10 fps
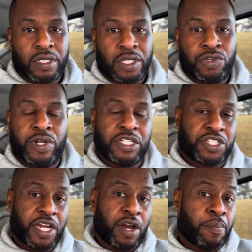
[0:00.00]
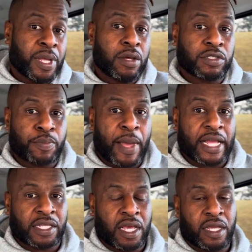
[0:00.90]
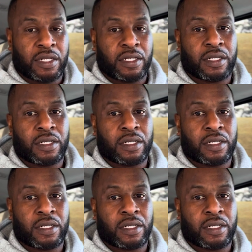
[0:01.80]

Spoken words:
You didn't share bills back then.